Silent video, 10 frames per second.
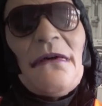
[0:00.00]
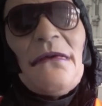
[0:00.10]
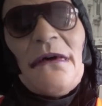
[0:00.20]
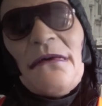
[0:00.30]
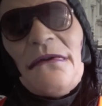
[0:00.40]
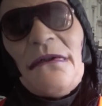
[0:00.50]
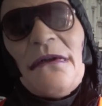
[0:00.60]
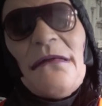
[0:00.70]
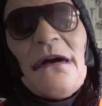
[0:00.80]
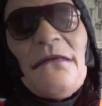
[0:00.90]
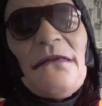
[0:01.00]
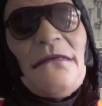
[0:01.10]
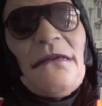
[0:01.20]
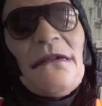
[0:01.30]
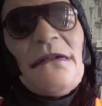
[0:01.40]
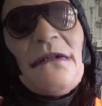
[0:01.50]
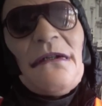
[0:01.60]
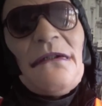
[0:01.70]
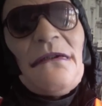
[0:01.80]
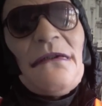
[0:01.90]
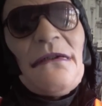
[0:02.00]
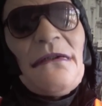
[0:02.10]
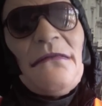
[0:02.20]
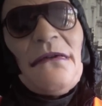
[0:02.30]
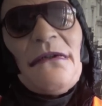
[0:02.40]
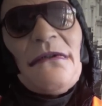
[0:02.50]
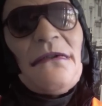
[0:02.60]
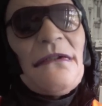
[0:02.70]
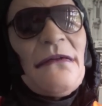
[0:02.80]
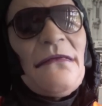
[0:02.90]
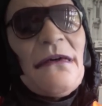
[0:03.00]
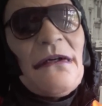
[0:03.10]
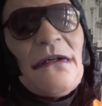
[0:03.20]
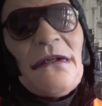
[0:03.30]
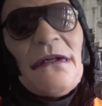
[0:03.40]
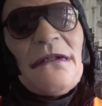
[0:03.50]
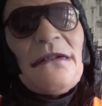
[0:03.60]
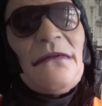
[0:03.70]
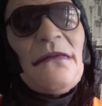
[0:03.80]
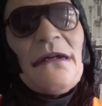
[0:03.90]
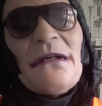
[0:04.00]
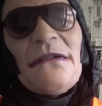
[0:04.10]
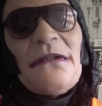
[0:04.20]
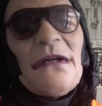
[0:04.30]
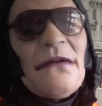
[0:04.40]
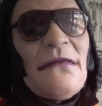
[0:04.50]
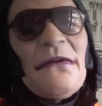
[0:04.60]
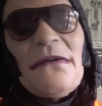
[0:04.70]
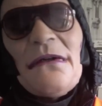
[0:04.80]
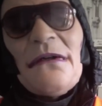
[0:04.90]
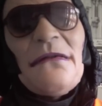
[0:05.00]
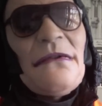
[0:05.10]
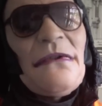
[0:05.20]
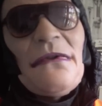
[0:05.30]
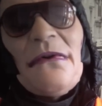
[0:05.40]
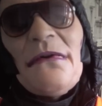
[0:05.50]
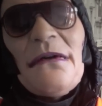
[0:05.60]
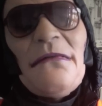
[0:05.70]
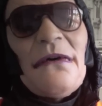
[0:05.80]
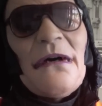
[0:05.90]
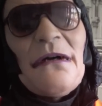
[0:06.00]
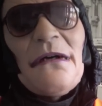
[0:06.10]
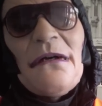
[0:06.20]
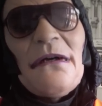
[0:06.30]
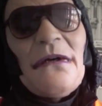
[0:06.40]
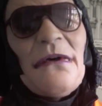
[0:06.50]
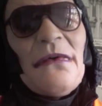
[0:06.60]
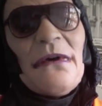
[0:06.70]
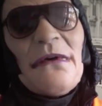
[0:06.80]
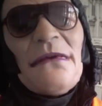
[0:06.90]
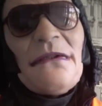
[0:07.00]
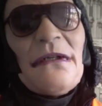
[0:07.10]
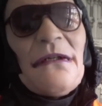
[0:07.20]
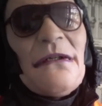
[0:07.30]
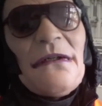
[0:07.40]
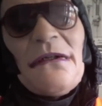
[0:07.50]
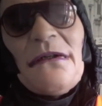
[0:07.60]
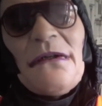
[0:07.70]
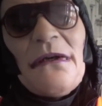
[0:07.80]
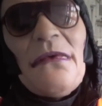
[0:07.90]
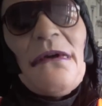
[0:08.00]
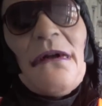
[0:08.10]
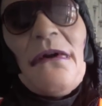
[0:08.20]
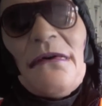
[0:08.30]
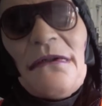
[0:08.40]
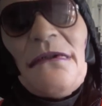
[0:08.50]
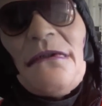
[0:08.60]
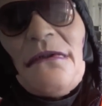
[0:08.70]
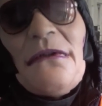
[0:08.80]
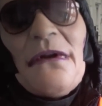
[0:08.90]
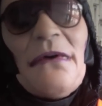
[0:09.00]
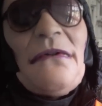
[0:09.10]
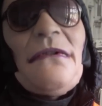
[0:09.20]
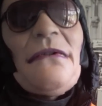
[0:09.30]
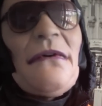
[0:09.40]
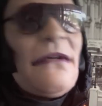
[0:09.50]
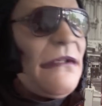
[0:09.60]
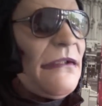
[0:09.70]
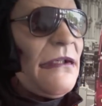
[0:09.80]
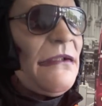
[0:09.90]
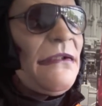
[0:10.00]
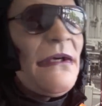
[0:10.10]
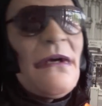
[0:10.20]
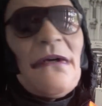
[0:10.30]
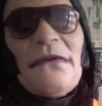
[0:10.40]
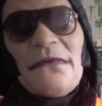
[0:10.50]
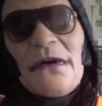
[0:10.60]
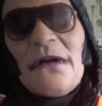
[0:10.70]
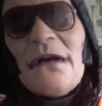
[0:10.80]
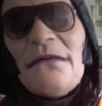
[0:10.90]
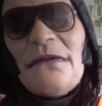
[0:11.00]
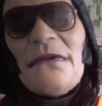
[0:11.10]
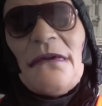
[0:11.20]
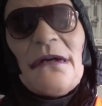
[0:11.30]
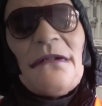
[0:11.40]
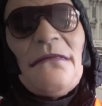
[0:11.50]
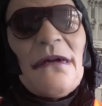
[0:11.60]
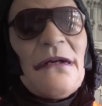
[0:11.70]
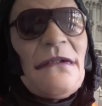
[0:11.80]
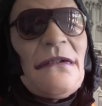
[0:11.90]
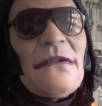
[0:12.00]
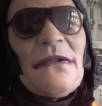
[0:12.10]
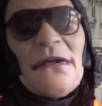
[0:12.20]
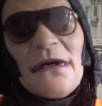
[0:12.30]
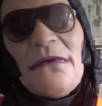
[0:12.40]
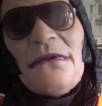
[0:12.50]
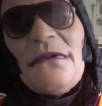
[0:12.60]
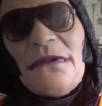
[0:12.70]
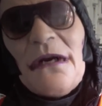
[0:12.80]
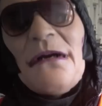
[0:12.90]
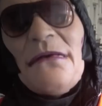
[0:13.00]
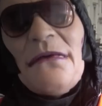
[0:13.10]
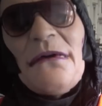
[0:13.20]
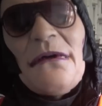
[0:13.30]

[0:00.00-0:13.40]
was doing about 15 years because I murdered some fucking geezer, but that's another story. But when I was in, well, the long and short of this is, you find love in strange places. And I was in jail,